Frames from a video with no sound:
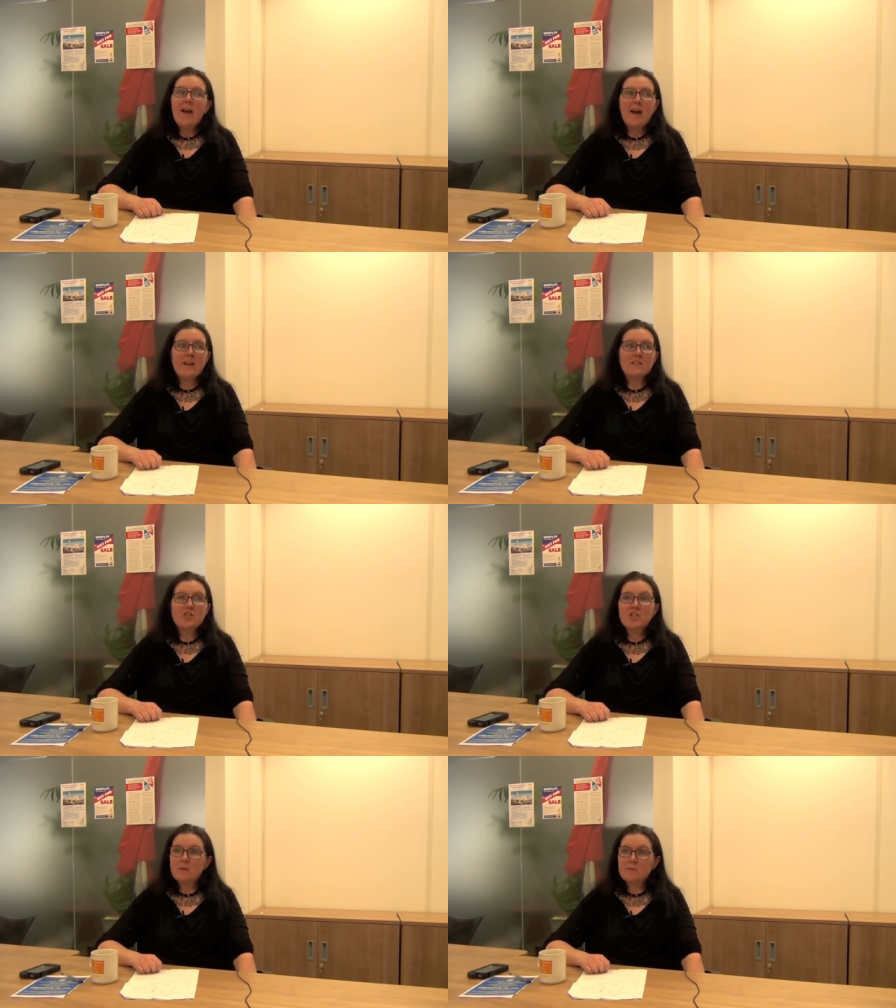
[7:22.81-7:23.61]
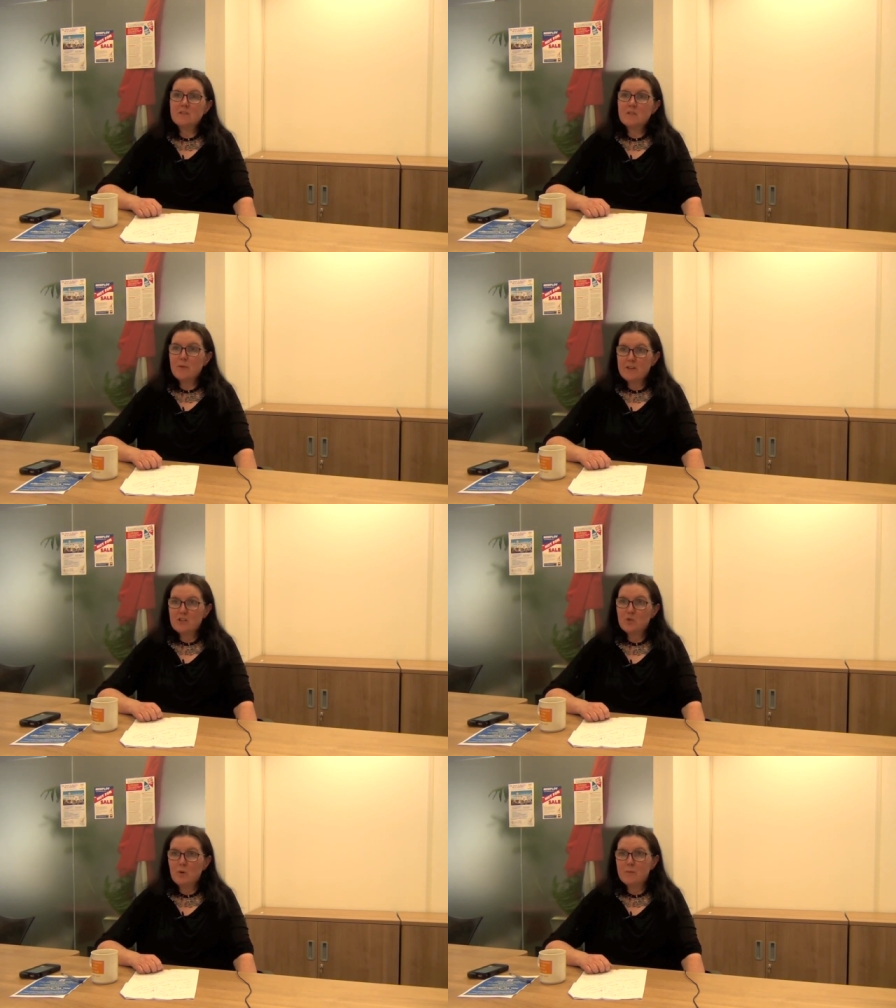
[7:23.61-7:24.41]
and she was a
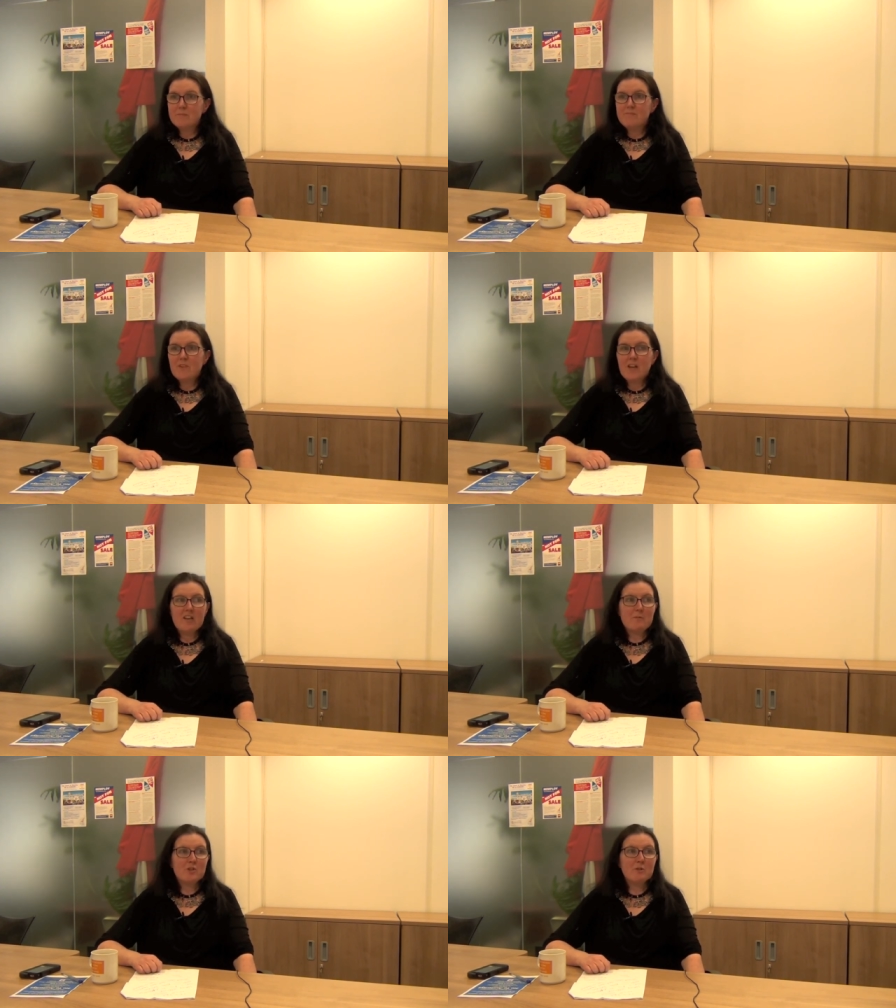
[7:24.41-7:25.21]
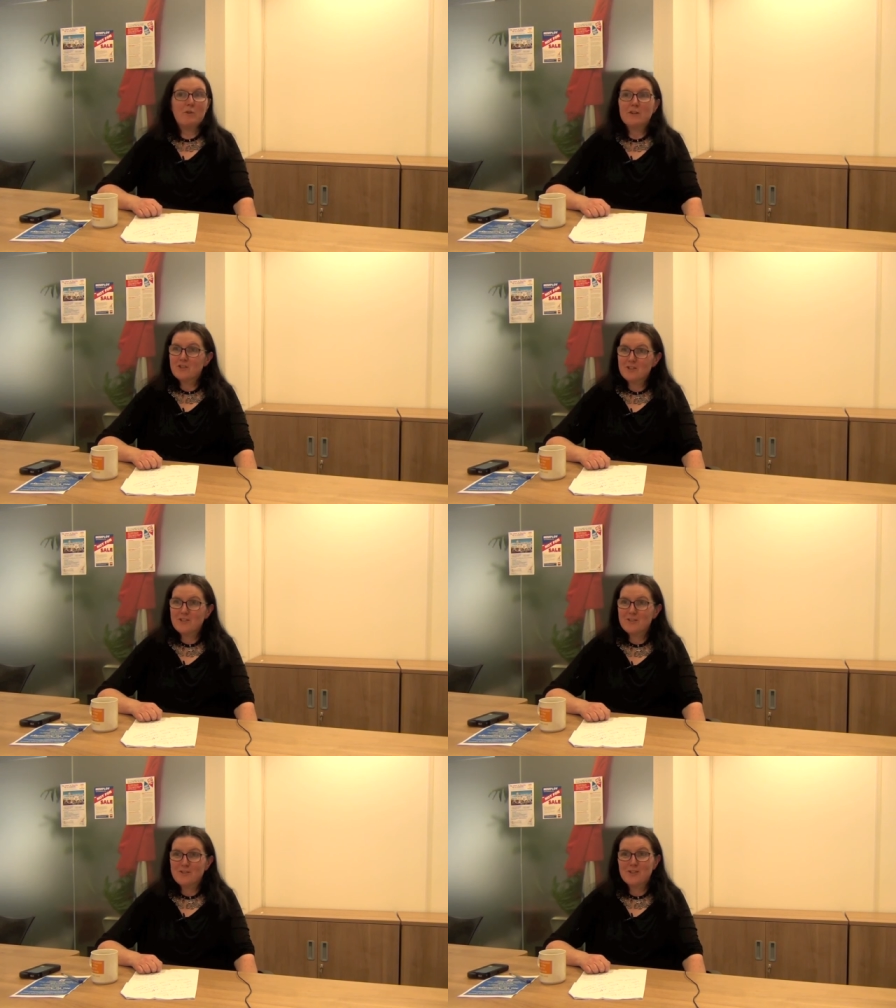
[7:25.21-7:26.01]
pregnant woman. Um, she wanted
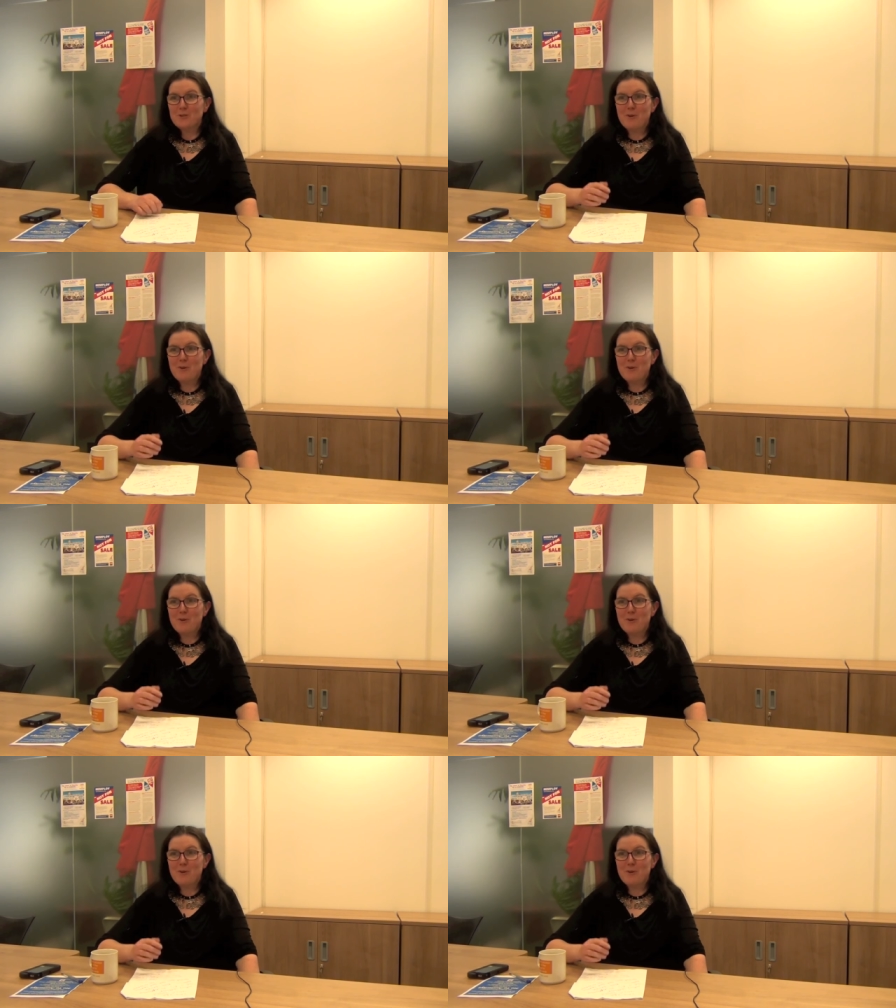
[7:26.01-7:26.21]
she